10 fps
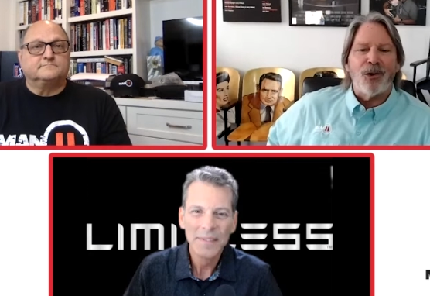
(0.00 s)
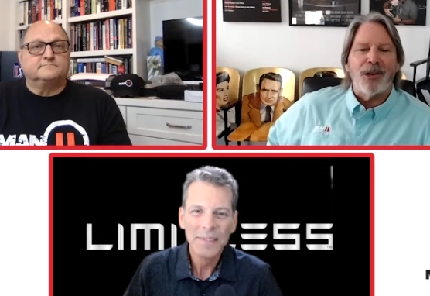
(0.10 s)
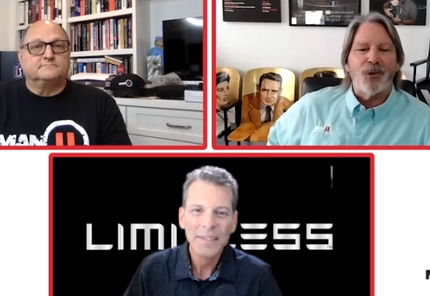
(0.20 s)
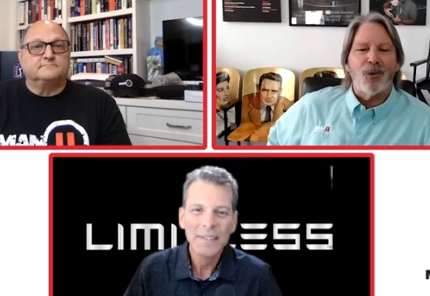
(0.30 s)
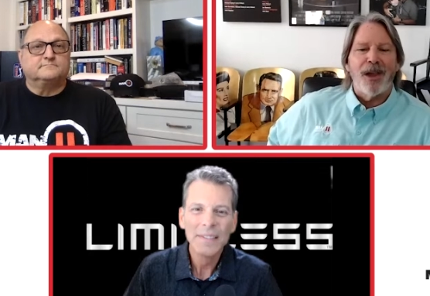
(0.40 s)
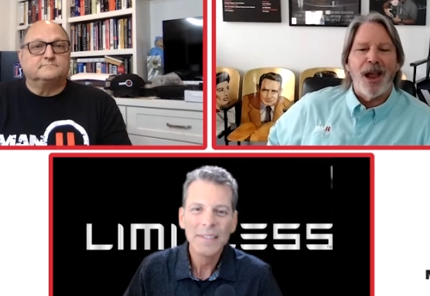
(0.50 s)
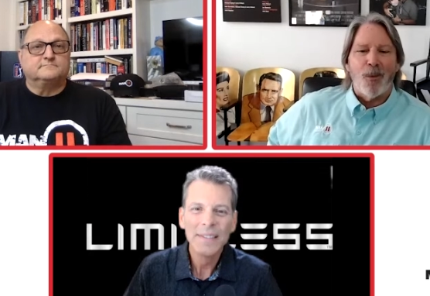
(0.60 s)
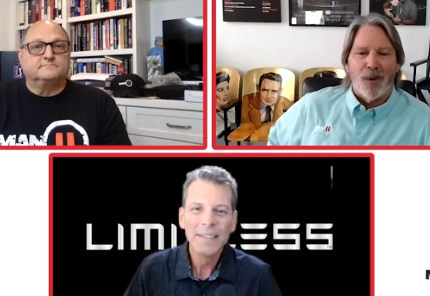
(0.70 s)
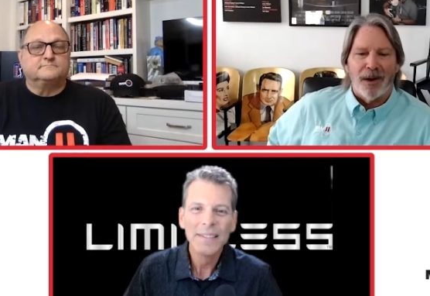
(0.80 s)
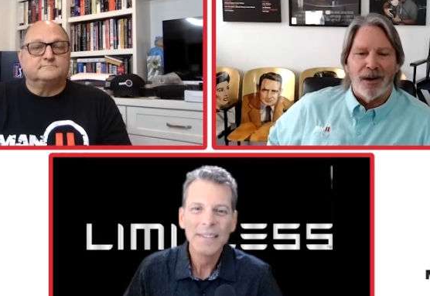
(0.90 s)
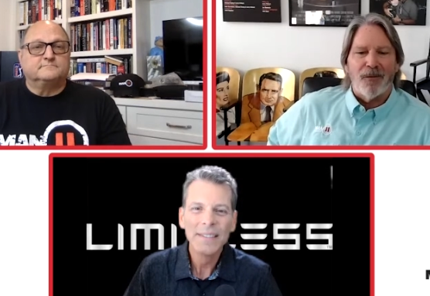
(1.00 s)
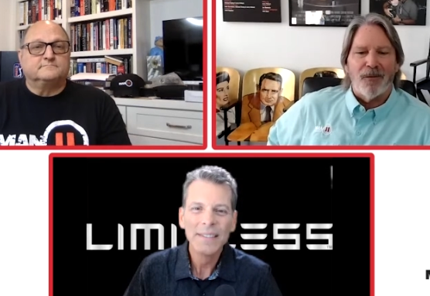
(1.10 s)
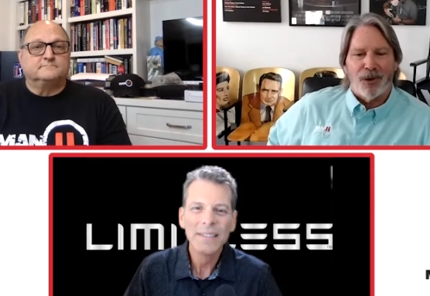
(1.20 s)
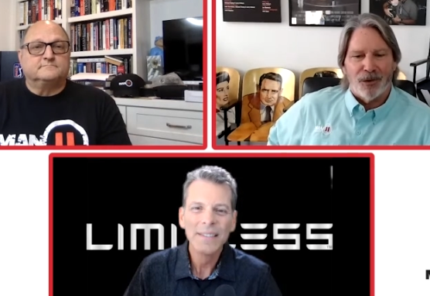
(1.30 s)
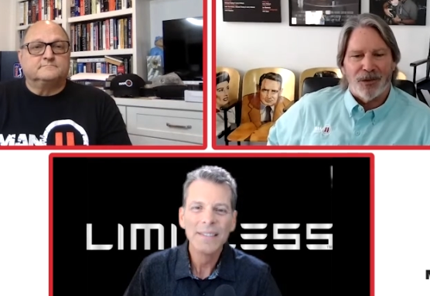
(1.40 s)
Speaker 1: can create one
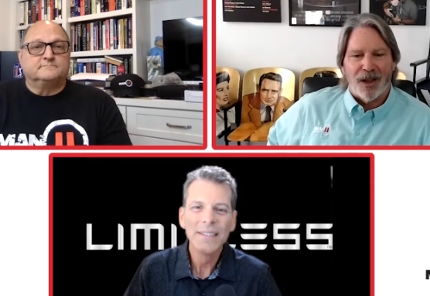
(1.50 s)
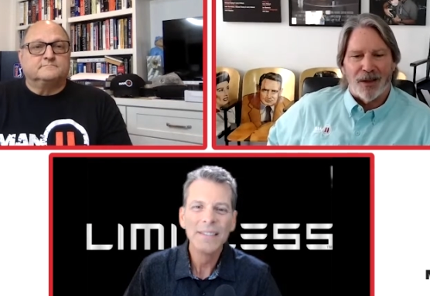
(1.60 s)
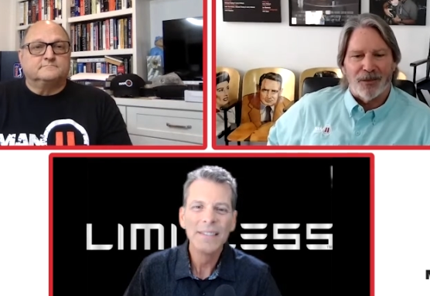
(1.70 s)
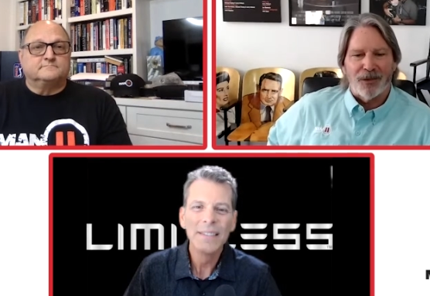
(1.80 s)
for yourself.